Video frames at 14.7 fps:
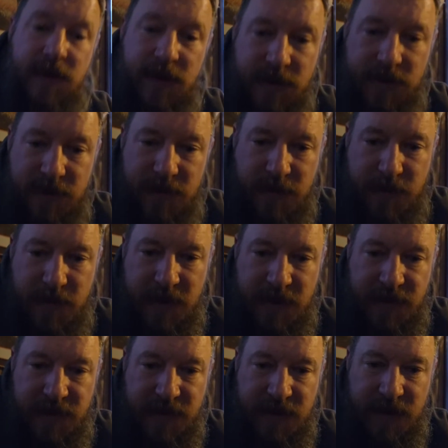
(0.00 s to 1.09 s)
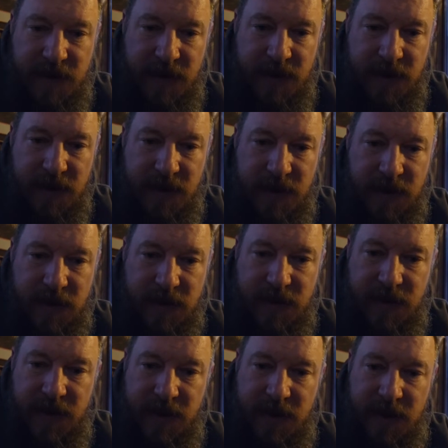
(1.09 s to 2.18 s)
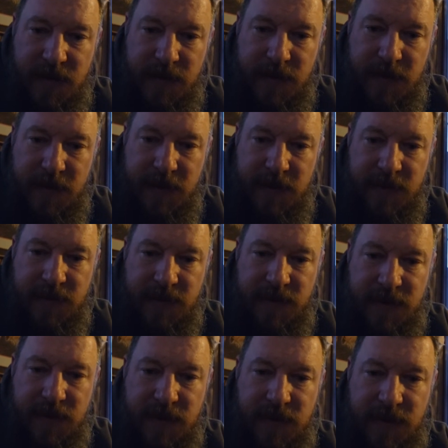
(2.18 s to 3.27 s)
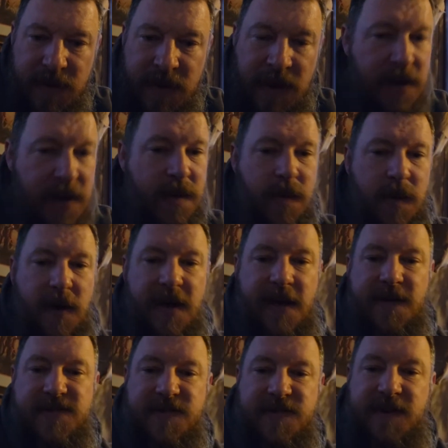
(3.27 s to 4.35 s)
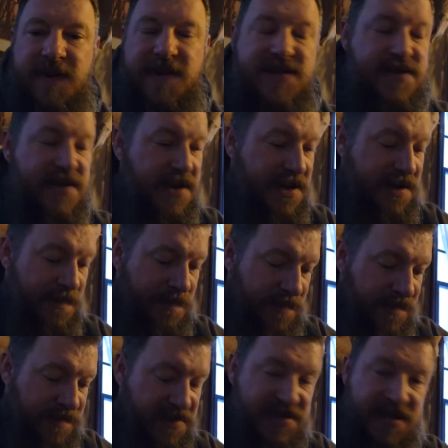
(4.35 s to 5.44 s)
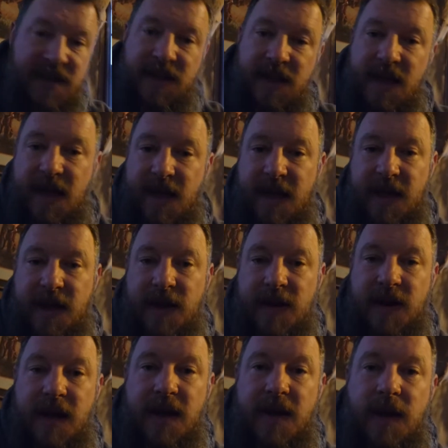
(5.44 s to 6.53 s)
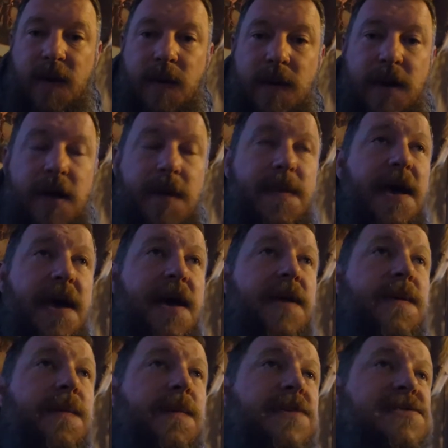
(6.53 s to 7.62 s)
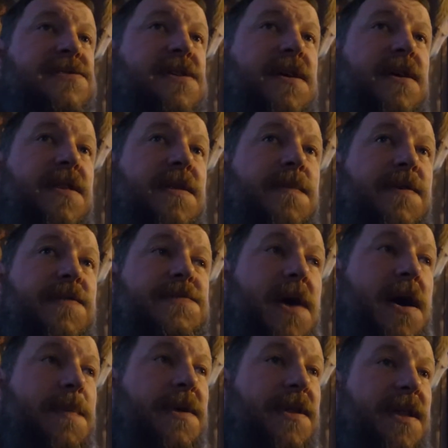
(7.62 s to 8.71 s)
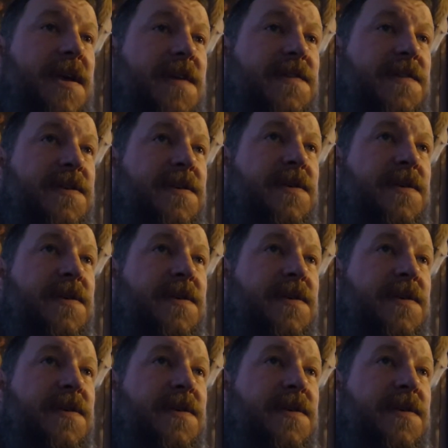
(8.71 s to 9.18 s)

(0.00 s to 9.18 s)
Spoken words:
too many, sir, eating all the deer and moose. Well, it was the first thing that got hit here in Idaho where I'm at was the moose population.